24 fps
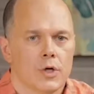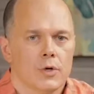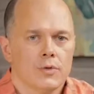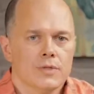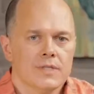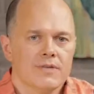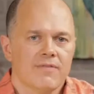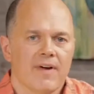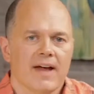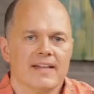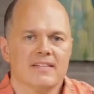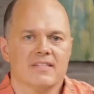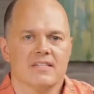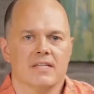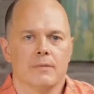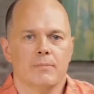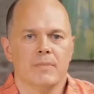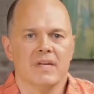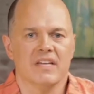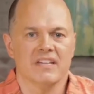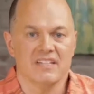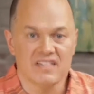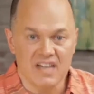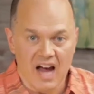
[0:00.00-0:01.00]
Joseph had
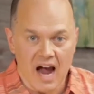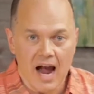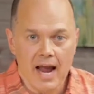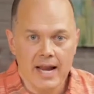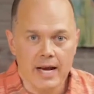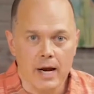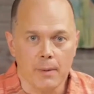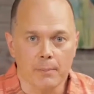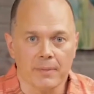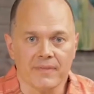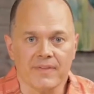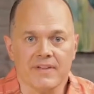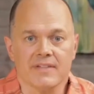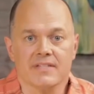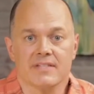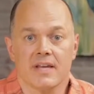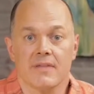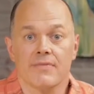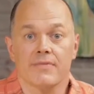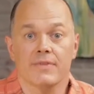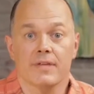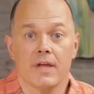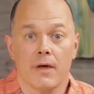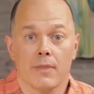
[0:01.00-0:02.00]
Simeon tied up and then
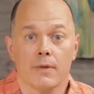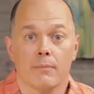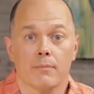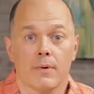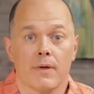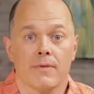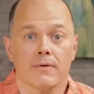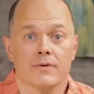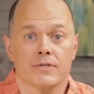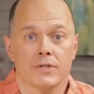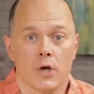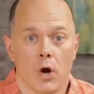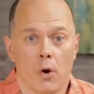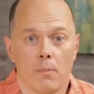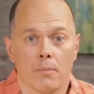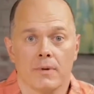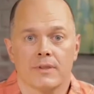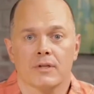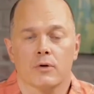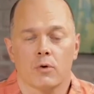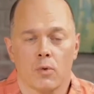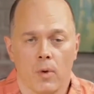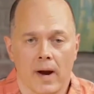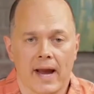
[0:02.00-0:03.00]
sent the other brothers home
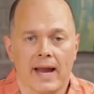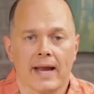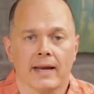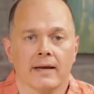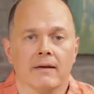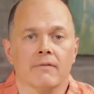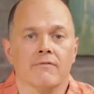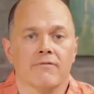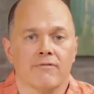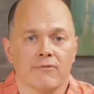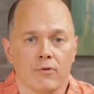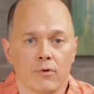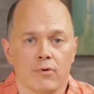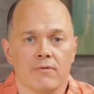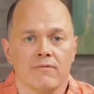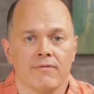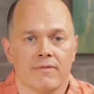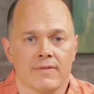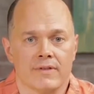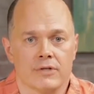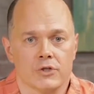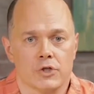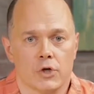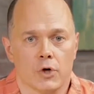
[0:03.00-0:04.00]
with grain and
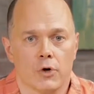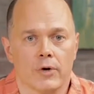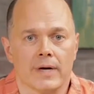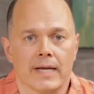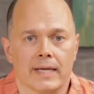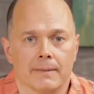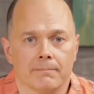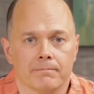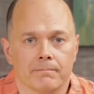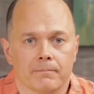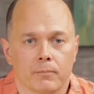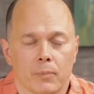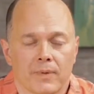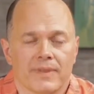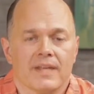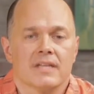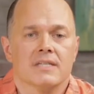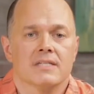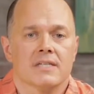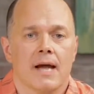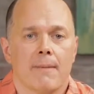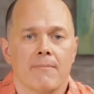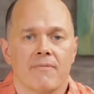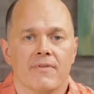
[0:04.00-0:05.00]
food for the journey. When
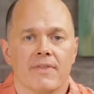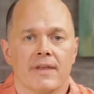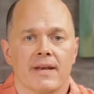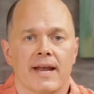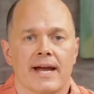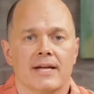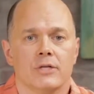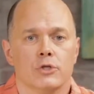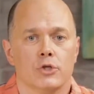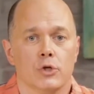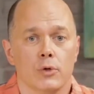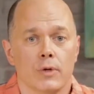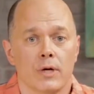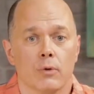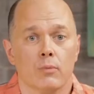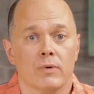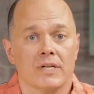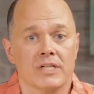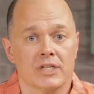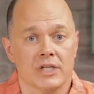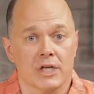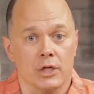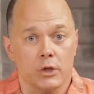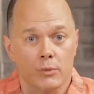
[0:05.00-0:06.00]
they stopped for the night, Judah
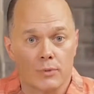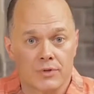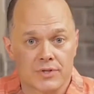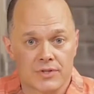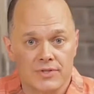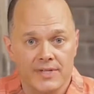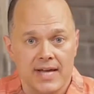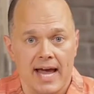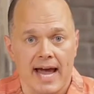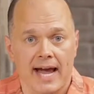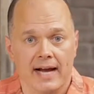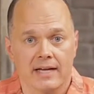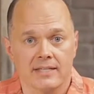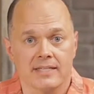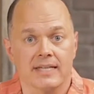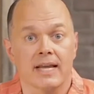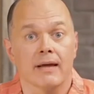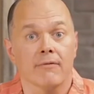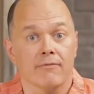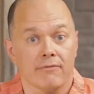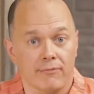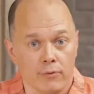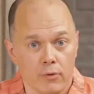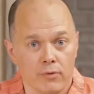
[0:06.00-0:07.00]
reached into his sack to
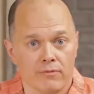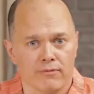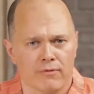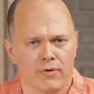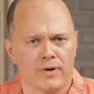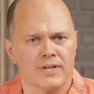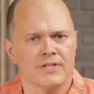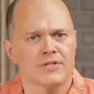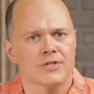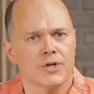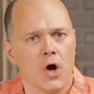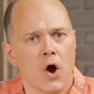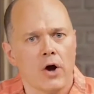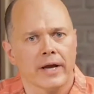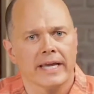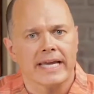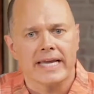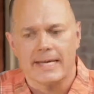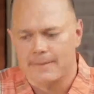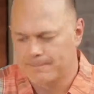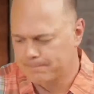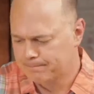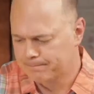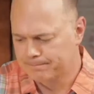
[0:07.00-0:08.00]
get food for his
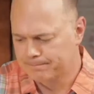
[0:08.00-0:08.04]
donkey.